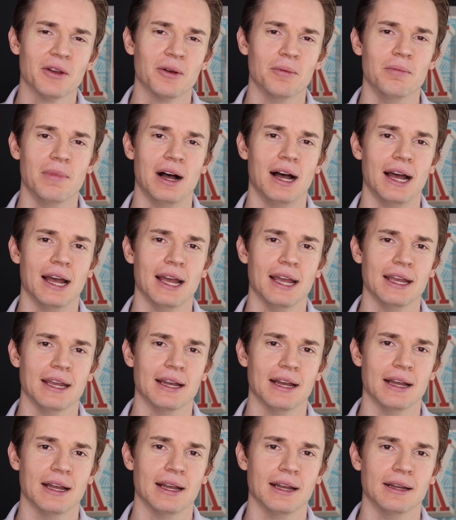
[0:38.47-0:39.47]

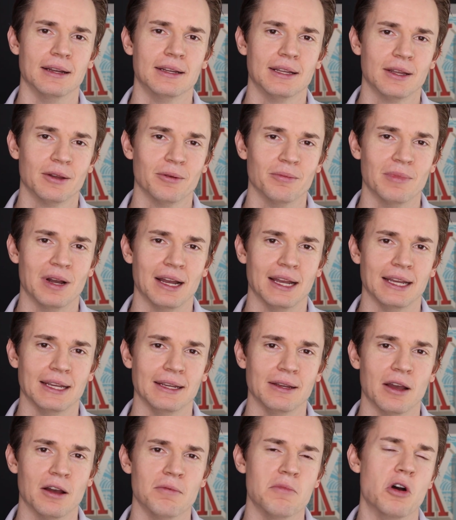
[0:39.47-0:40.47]
my
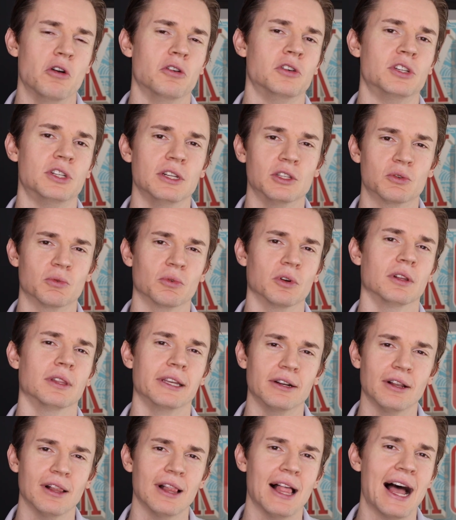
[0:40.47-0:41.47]
emotions were a
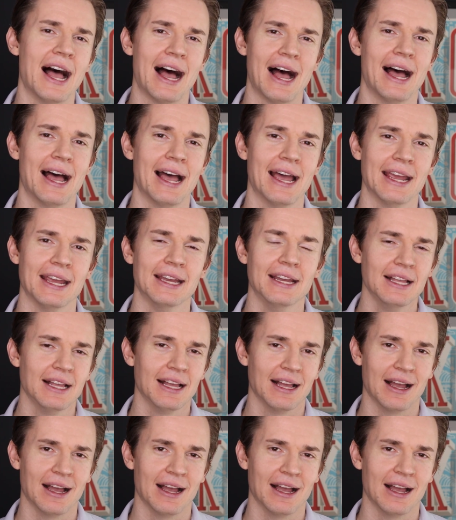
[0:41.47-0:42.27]
little high.